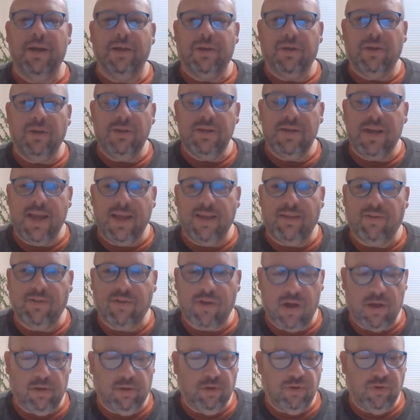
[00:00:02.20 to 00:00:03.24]
Good day,
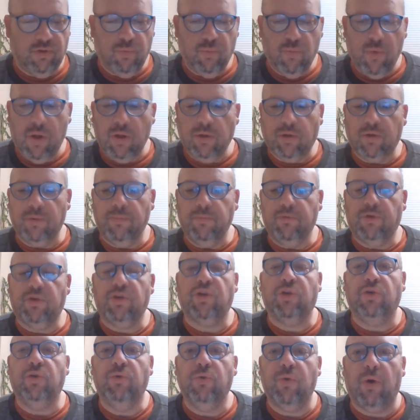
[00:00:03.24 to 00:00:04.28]
scholars. Welcome
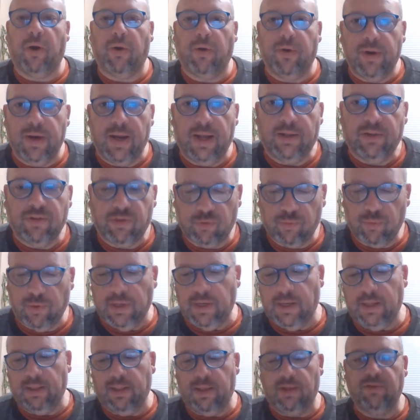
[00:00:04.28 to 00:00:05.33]
to our next
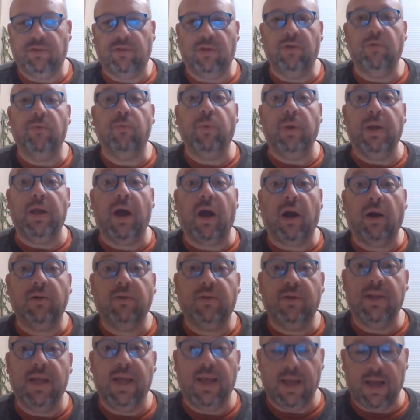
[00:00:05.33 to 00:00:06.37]
reading lesson. We are
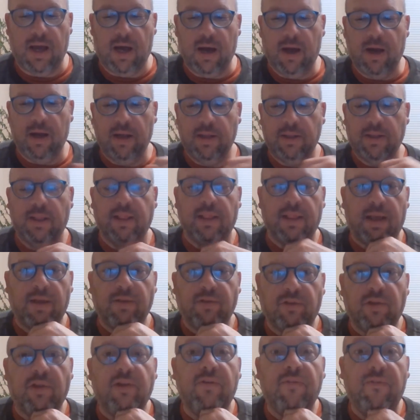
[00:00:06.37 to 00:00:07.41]
today on
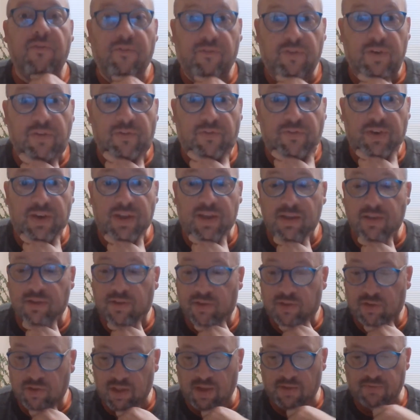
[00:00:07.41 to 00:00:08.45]
lesson
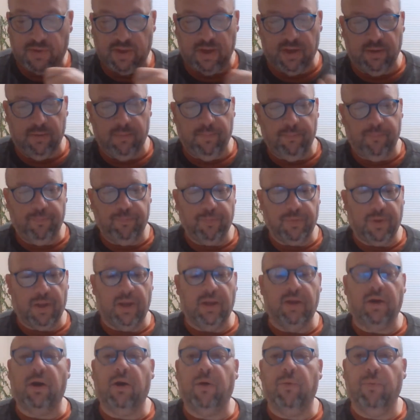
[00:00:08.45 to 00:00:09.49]
57
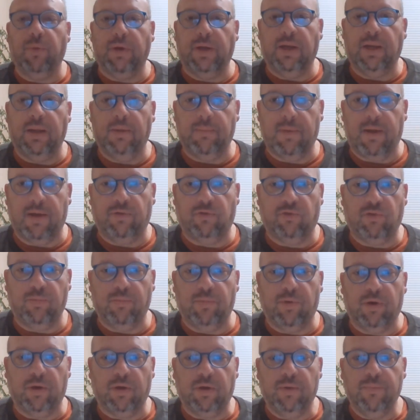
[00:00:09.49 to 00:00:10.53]
in our Reading Mastery
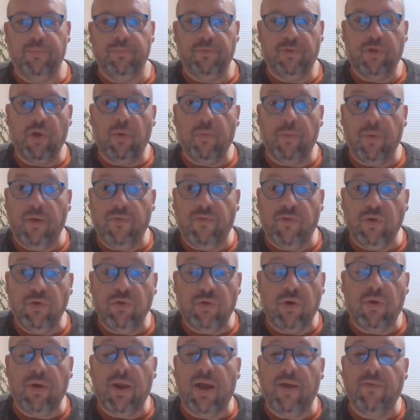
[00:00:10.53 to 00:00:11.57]
book. So if you
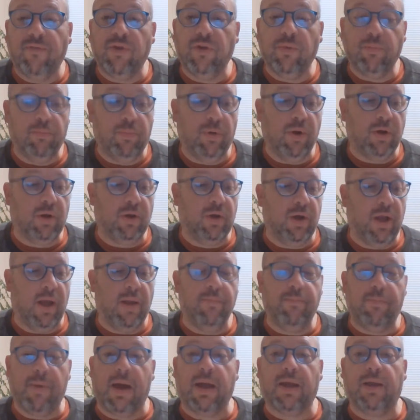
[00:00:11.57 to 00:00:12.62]
don't have your book
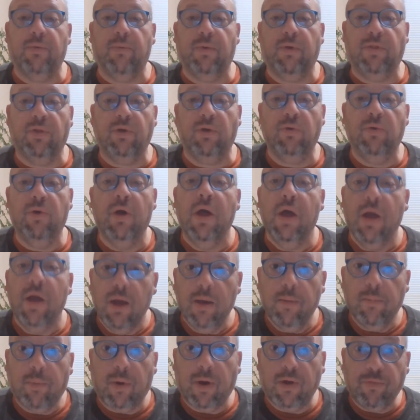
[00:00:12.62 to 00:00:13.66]
and packet with you,
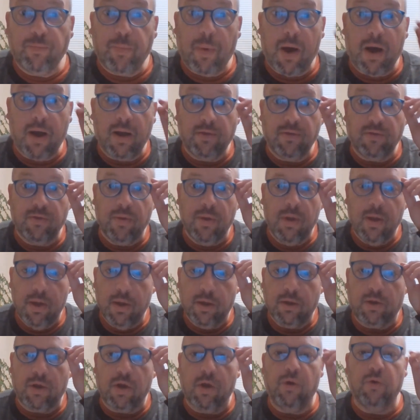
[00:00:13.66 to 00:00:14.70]
press pause,
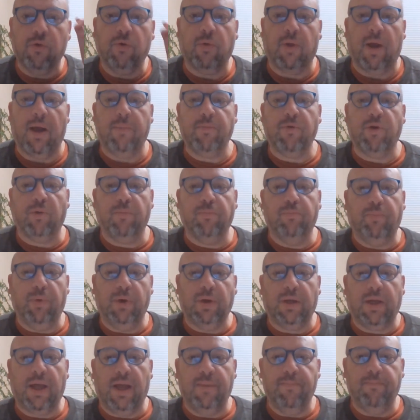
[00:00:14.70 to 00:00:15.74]
go grab your
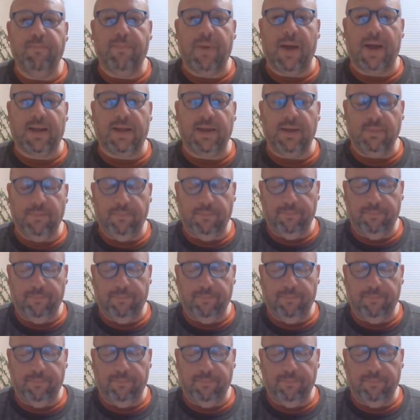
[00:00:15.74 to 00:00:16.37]
book and packet.